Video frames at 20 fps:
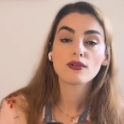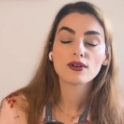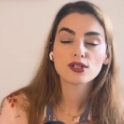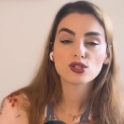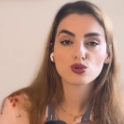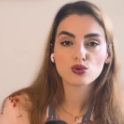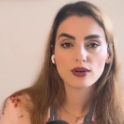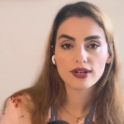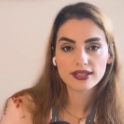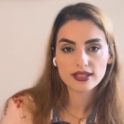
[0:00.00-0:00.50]

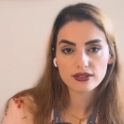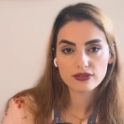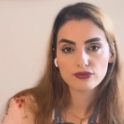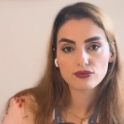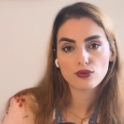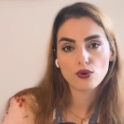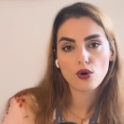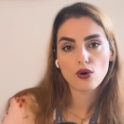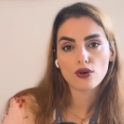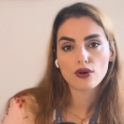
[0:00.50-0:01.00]
was
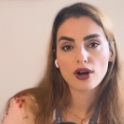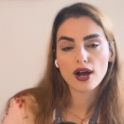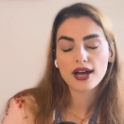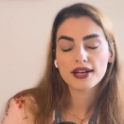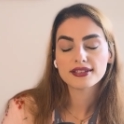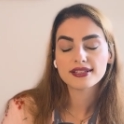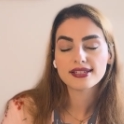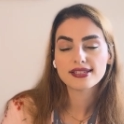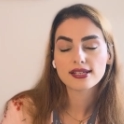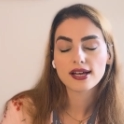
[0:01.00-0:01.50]
24,
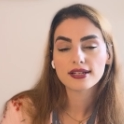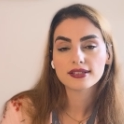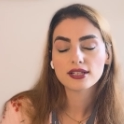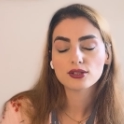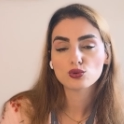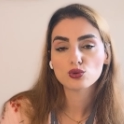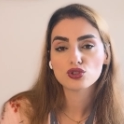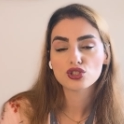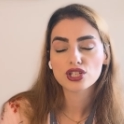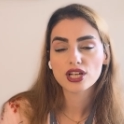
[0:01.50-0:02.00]
I
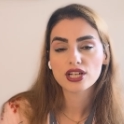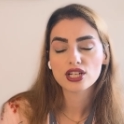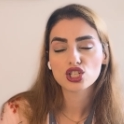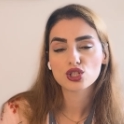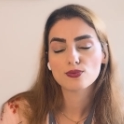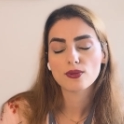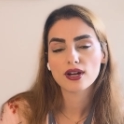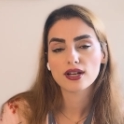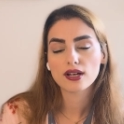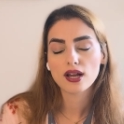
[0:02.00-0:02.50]
decided to
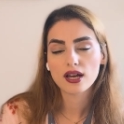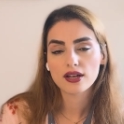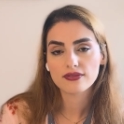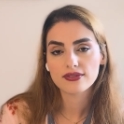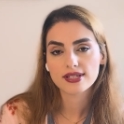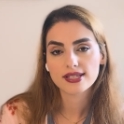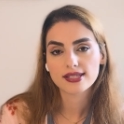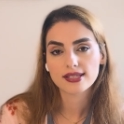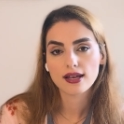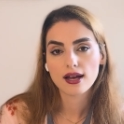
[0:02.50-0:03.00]
change my
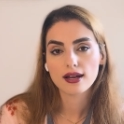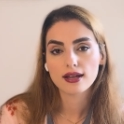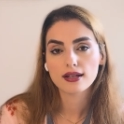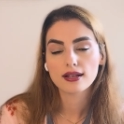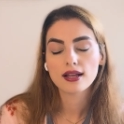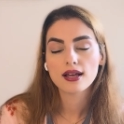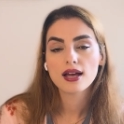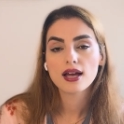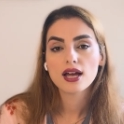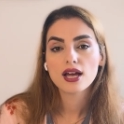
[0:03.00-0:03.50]
lifestyle,